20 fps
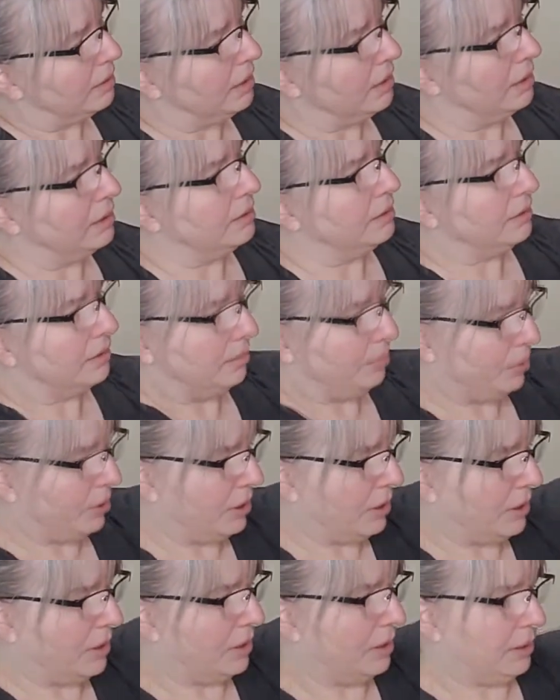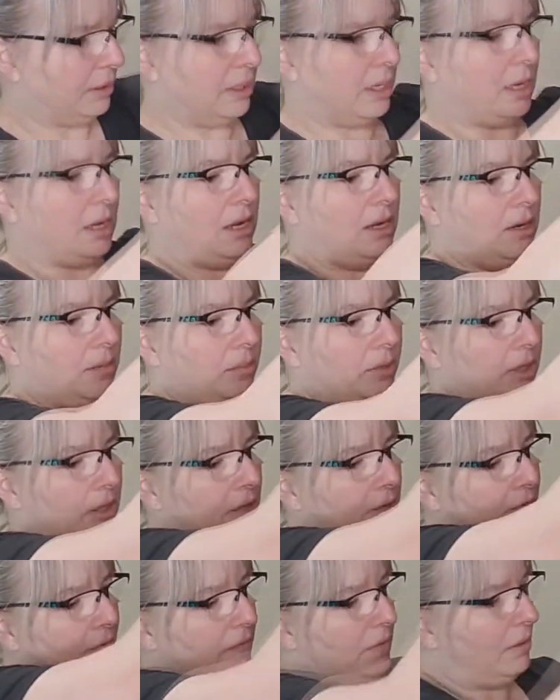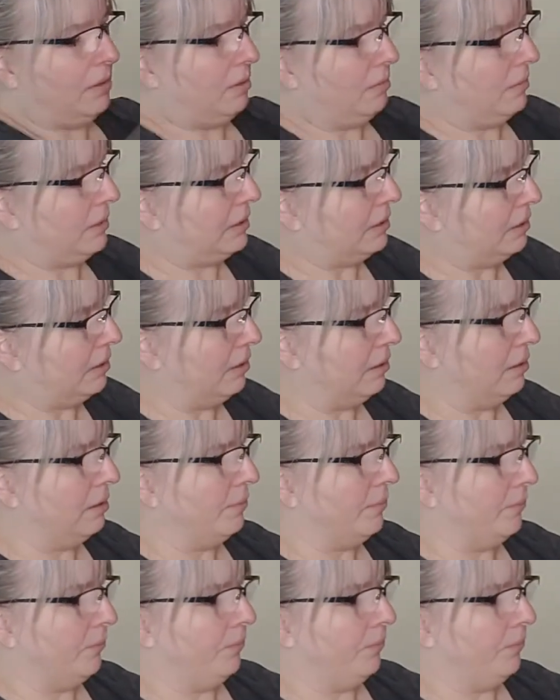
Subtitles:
a hidden zipper on the side, I believe. Let's see.